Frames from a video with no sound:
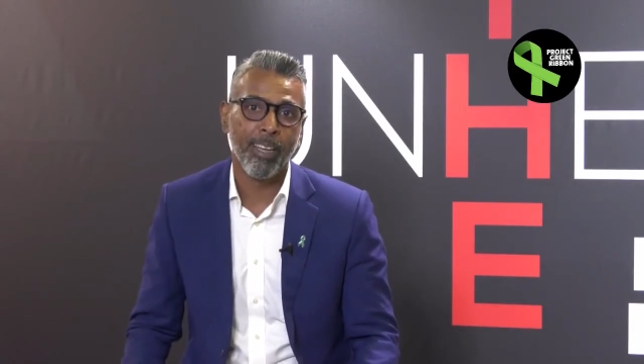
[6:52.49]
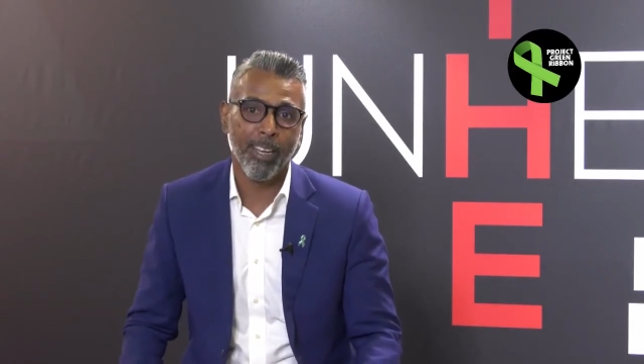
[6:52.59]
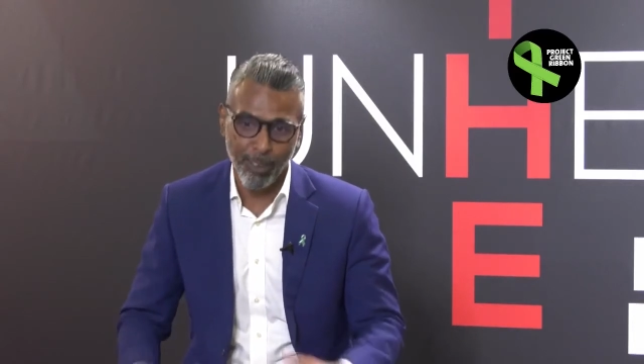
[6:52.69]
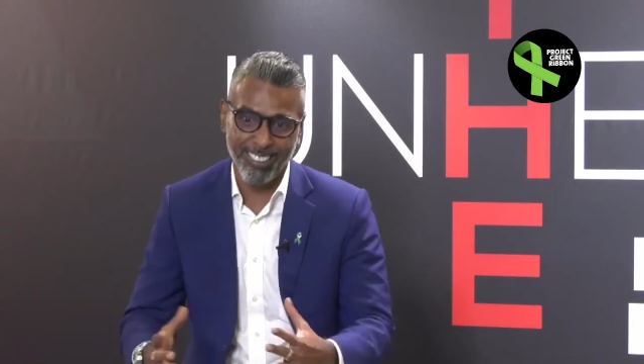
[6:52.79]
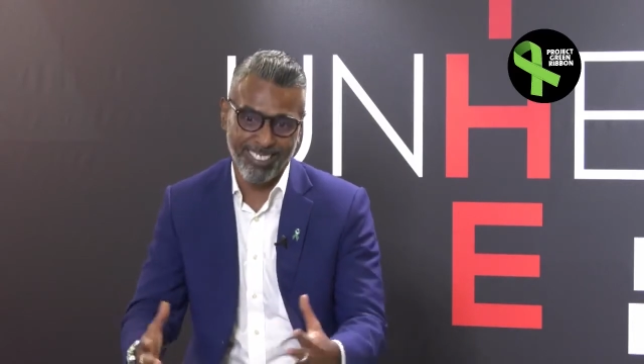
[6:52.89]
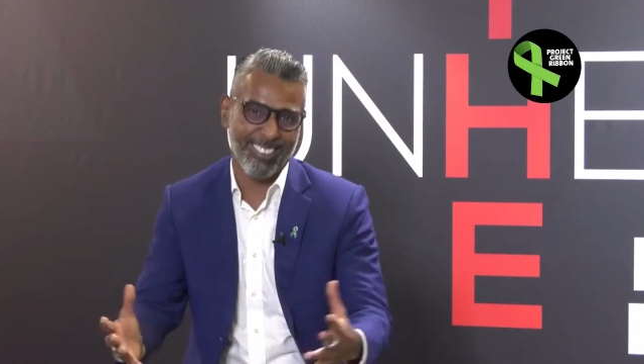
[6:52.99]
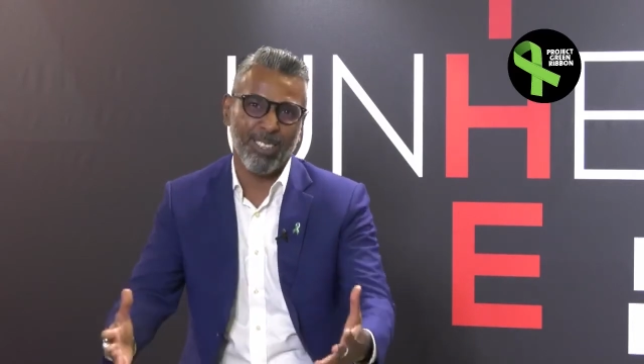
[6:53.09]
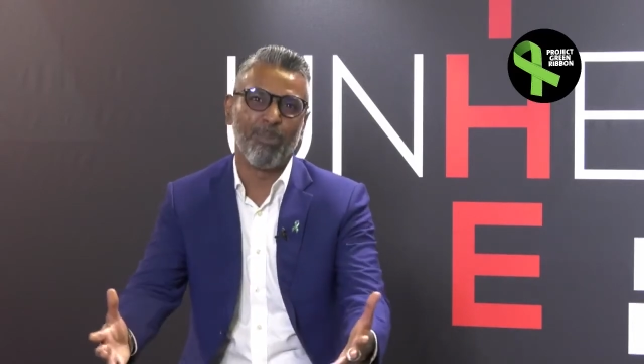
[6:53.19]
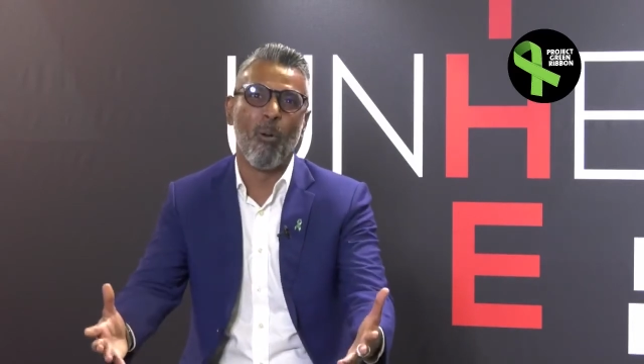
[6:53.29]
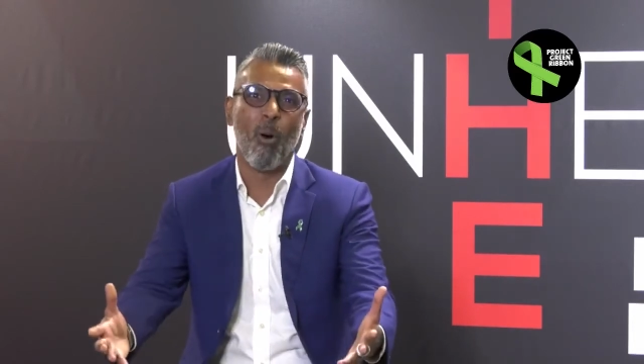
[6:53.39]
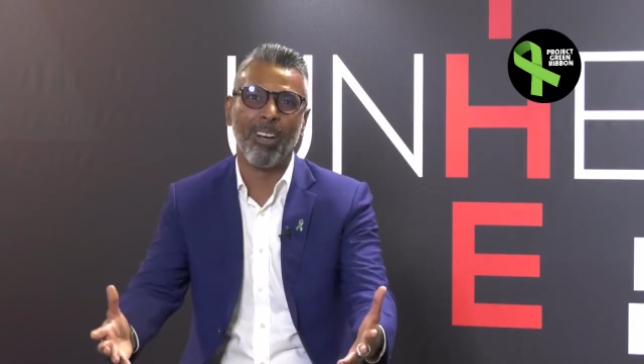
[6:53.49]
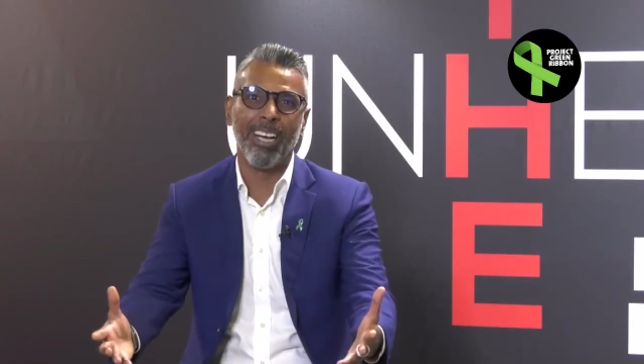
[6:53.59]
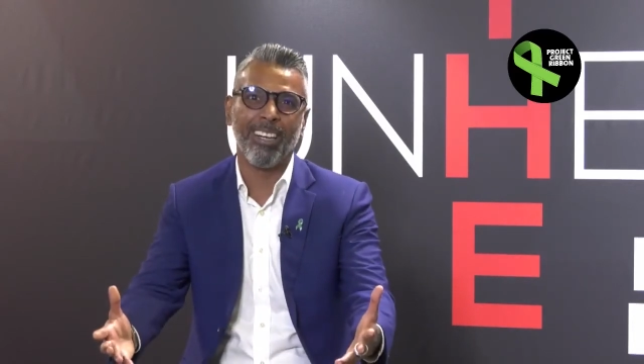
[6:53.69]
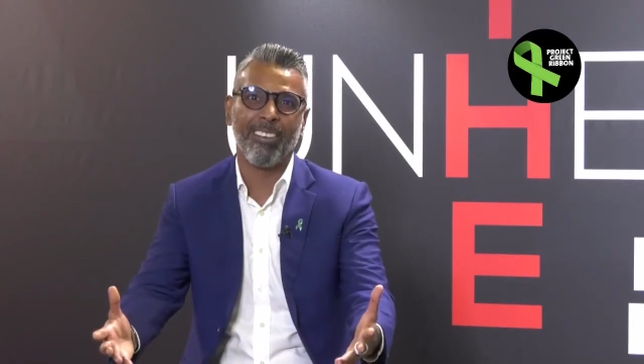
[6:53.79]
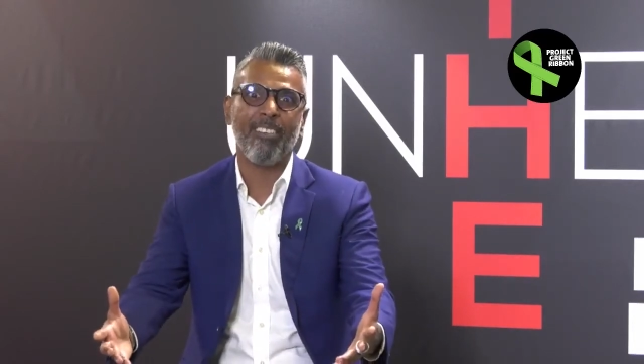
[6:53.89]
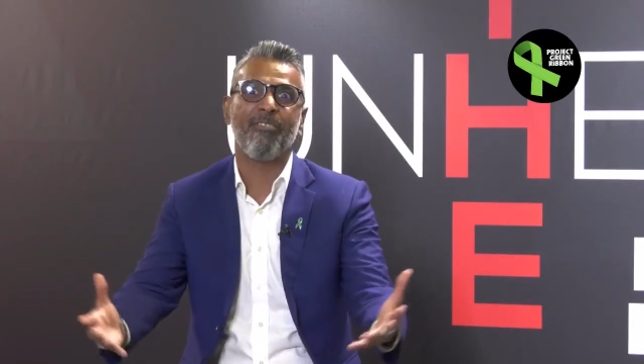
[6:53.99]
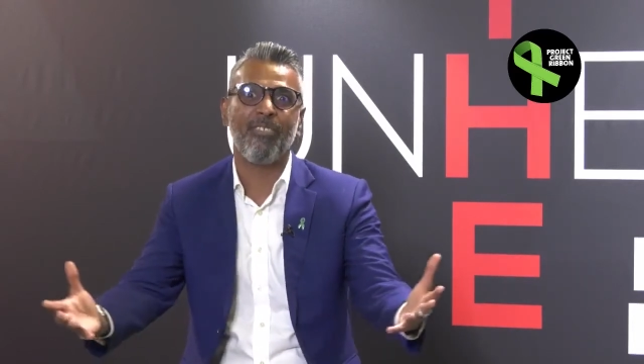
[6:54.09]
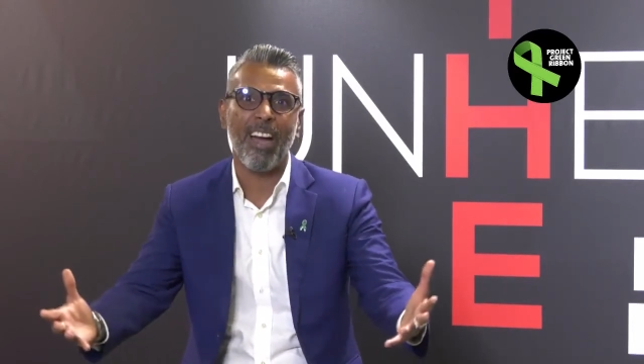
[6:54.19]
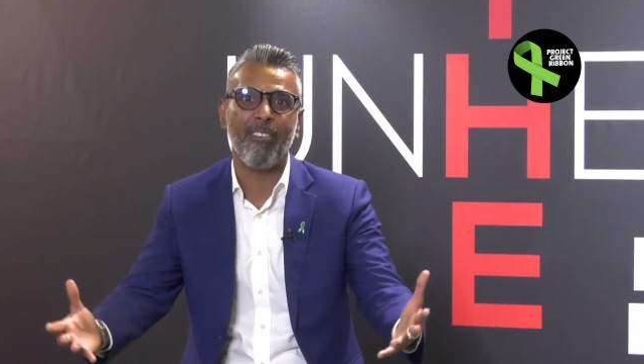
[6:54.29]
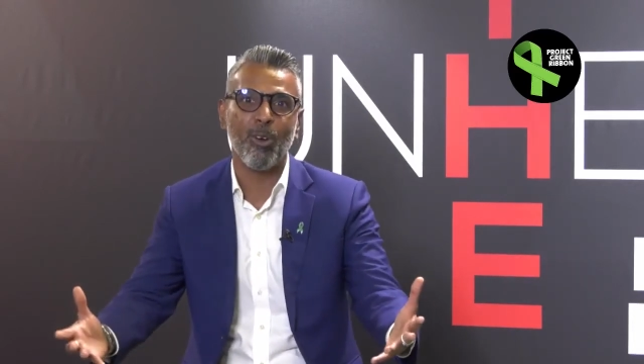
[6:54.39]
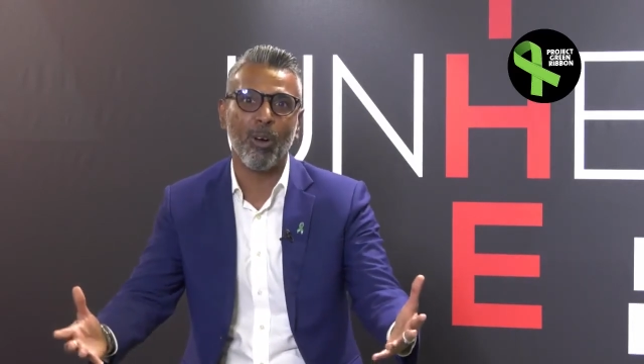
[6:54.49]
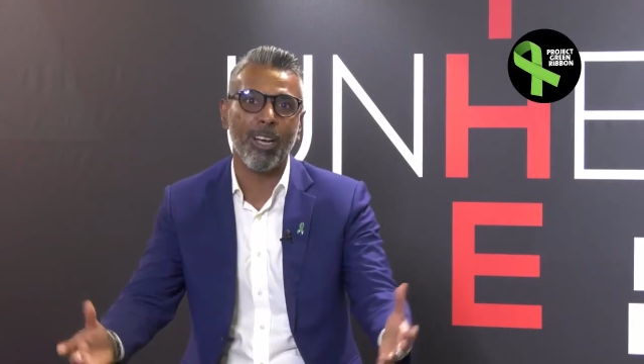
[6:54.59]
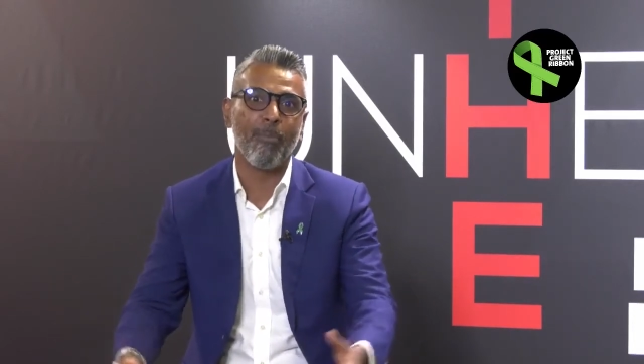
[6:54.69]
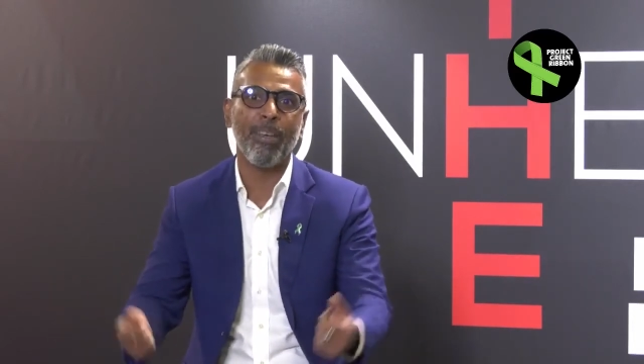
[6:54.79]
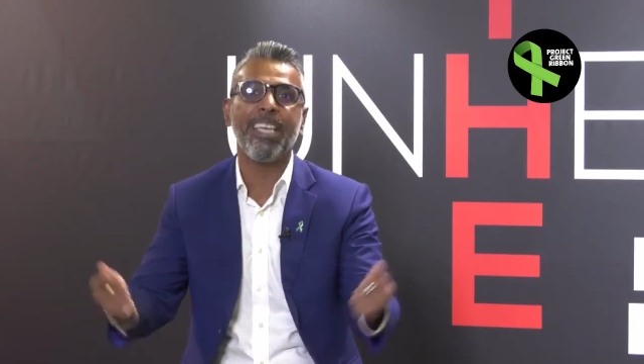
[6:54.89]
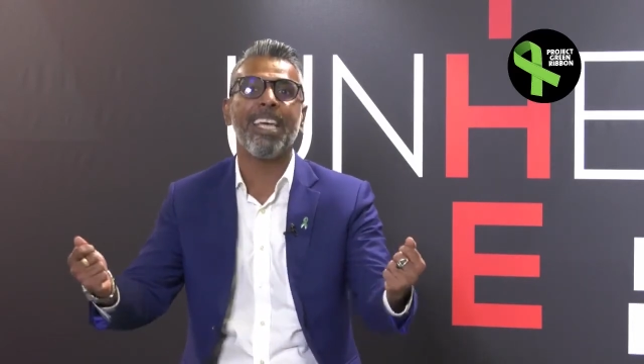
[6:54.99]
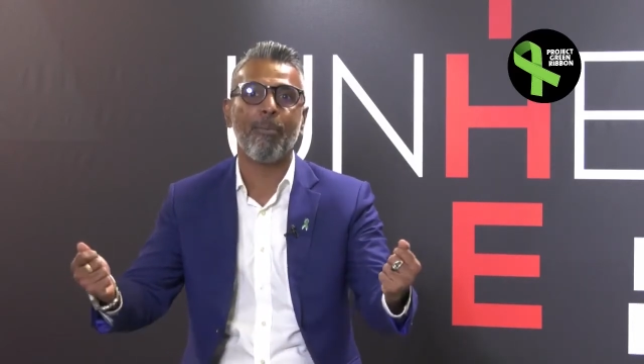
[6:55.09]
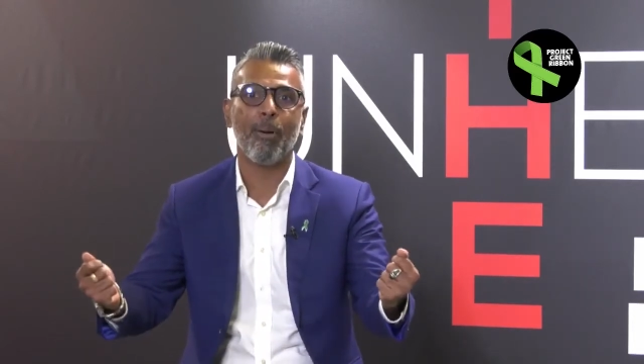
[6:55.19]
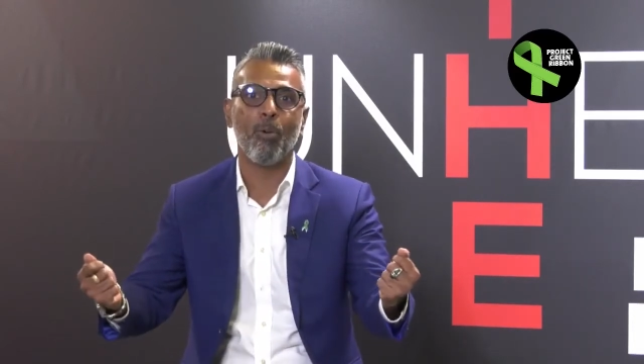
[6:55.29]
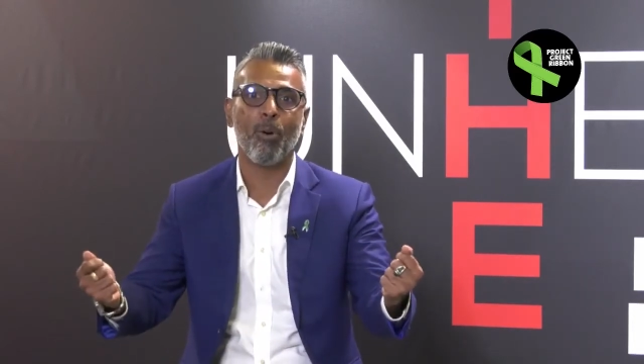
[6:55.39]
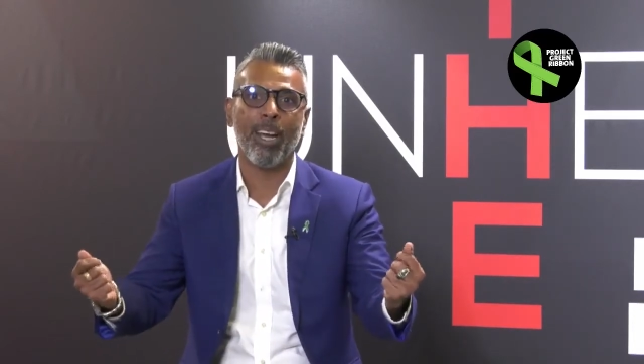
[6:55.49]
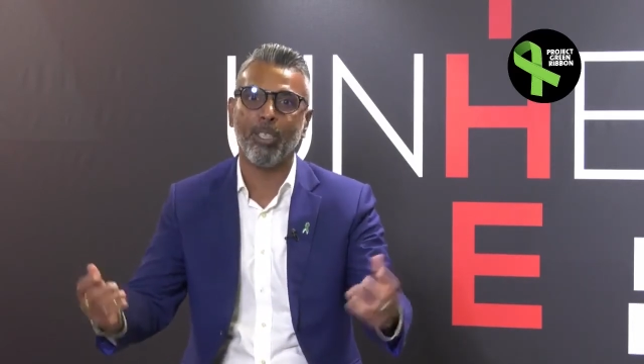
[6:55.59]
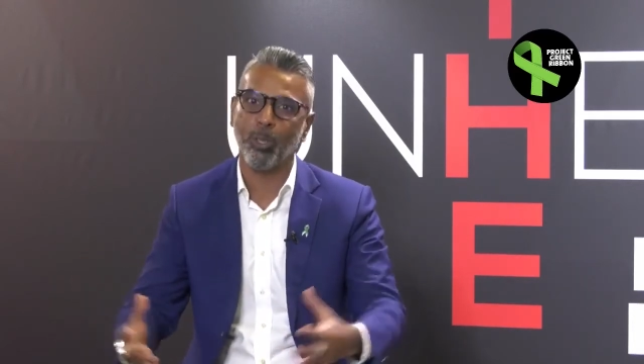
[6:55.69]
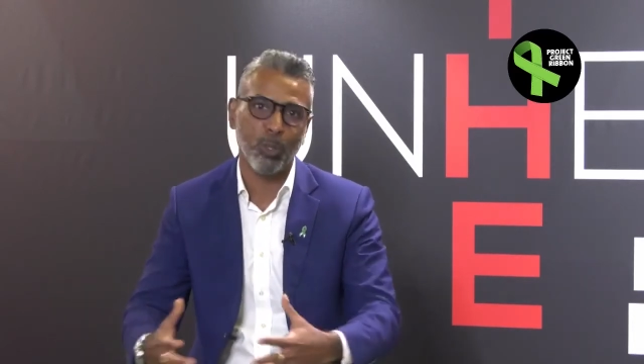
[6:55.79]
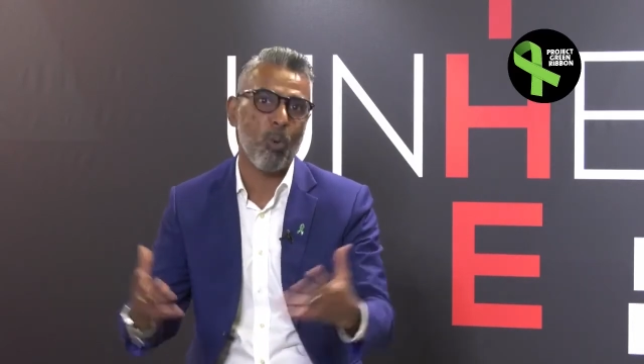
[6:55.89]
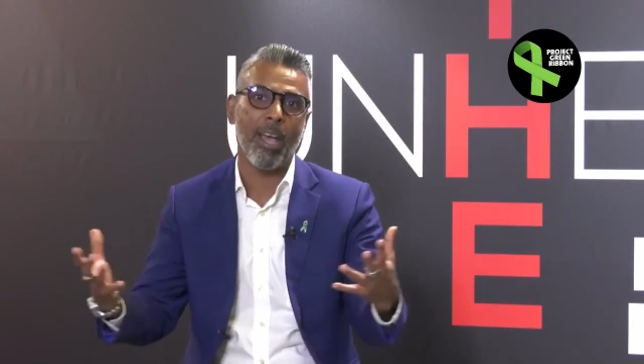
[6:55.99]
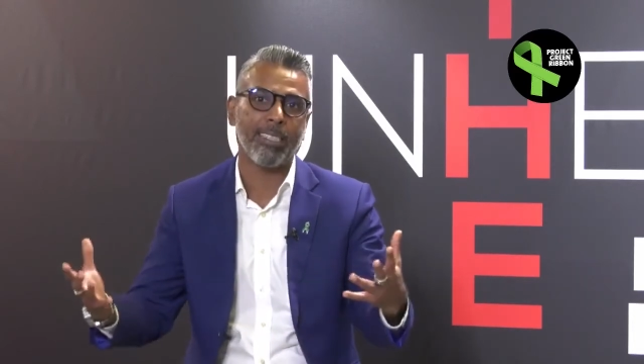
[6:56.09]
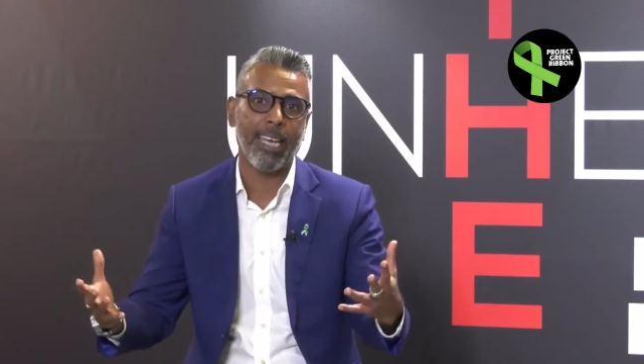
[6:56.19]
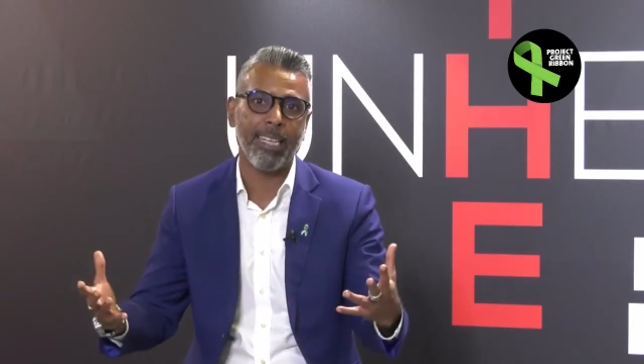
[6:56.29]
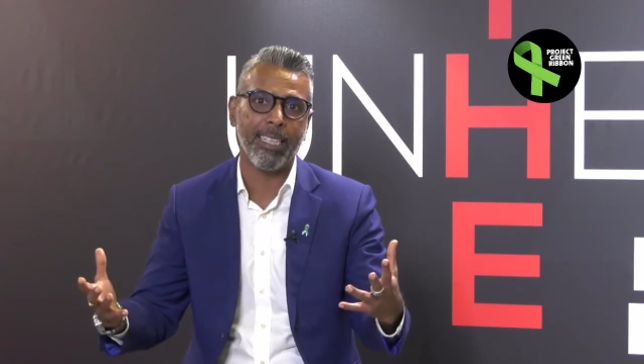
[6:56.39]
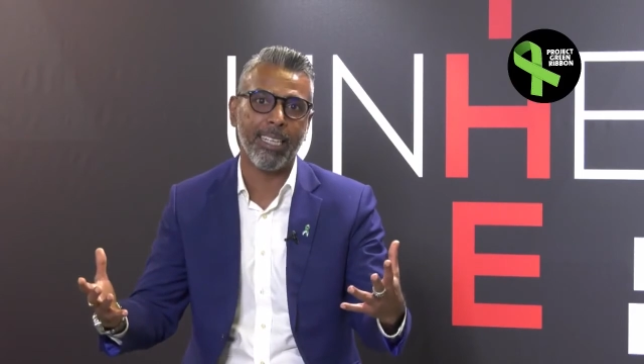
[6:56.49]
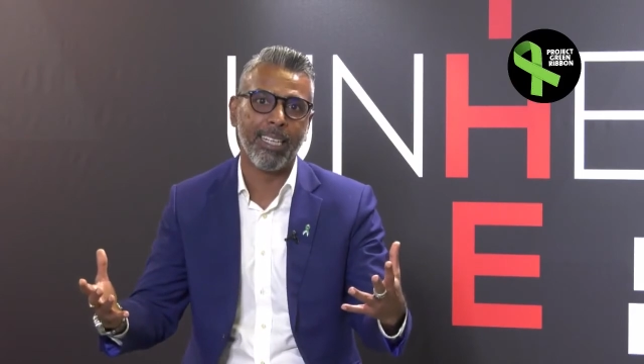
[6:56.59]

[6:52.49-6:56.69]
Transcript: It's a small girl, right? 5-year-old girl picking up a book, and she was so excited.